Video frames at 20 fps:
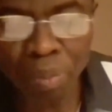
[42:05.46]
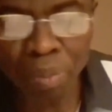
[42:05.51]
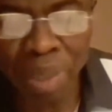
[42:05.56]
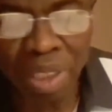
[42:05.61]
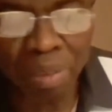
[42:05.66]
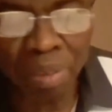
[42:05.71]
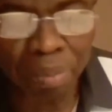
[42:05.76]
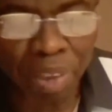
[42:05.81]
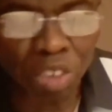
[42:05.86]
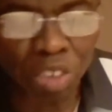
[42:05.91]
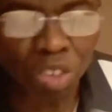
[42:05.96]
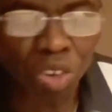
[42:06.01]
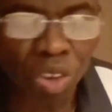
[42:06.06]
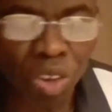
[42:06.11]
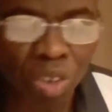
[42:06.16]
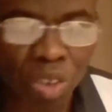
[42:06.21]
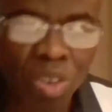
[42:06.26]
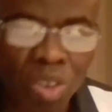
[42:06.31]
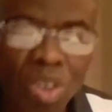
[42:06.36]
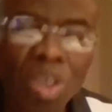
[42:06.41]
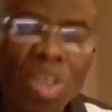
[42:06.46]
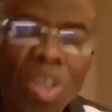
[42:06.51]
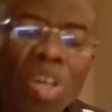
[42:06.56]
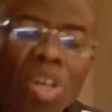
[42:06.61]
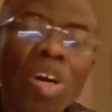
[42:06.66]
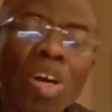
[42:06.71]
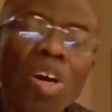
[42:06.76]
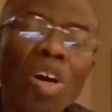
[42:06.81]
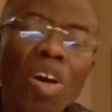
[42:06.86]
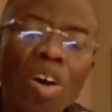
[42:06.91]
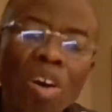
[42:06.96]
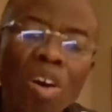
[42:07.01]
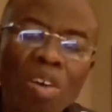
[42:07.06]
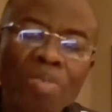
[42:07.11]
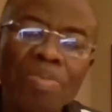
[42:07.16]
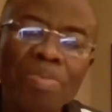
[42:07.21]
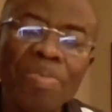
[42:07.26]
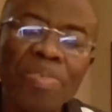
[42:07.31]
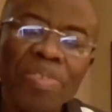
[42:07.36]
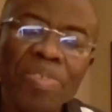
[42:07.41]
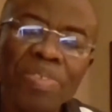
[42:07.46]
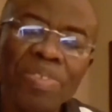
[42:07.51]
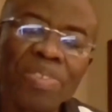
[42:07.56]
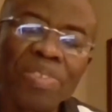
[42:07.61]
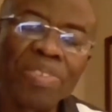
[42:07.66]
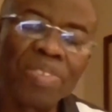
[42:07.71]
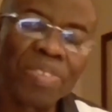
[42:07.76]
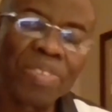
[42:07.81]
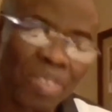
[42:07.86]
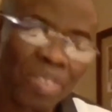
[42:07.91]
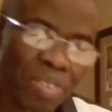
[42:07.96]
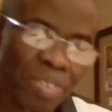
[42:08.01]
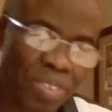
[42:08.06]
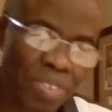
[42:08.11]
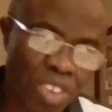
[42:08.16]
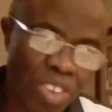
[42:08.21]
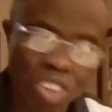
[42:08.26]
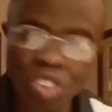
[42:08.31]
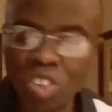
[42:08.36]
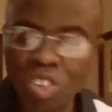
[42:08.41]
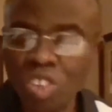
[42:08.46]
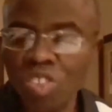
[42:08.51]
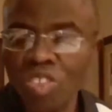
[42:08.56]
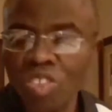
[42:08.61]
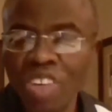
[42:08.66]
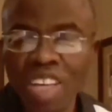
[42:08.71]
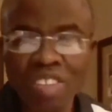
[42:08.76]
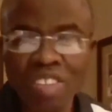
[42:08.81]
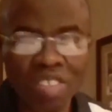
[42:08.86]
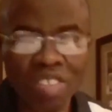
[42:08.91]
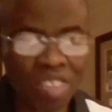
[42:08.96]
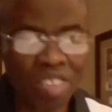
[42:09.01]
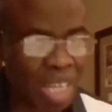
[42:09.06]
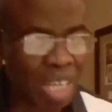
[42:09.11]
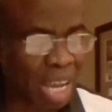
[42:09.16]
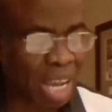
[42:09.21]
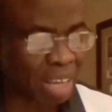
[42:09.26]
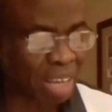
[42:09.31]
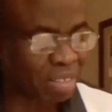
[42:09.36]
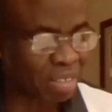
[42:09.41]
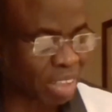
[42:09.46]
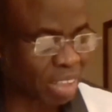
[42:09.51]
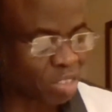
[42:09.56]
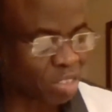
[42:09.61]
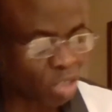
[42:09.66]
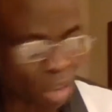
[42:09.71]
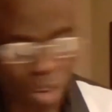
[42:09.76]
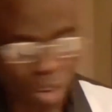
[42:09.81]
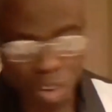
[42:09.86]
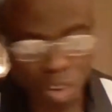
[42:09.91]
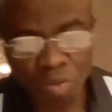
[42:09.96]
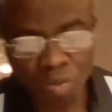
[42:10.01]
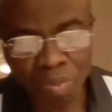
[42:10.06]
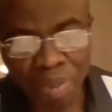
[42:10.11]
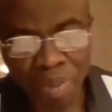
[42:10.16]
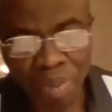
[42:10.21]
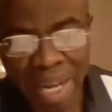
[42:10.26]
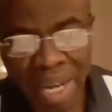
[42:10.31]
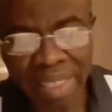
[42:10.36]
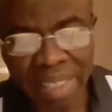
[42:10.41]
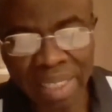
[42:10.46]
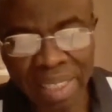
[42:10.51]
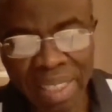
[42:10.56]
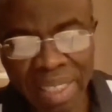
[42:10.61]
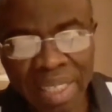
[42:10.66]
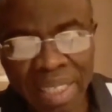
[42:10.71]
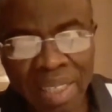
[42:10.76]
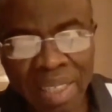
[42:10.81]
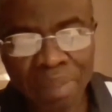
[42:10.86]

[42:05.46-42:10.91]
made mention of Jesus Christ as the Son of Man.